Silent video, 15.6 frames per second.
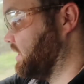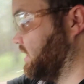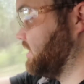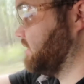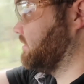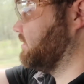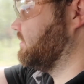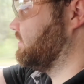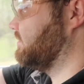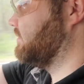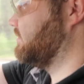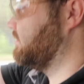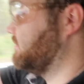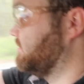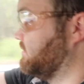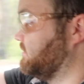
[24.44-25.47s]
dinner
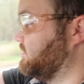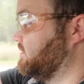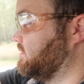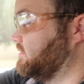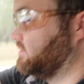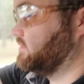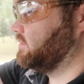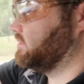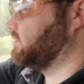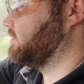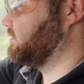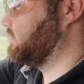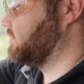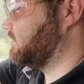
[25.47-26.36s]
yeah you cooked a roast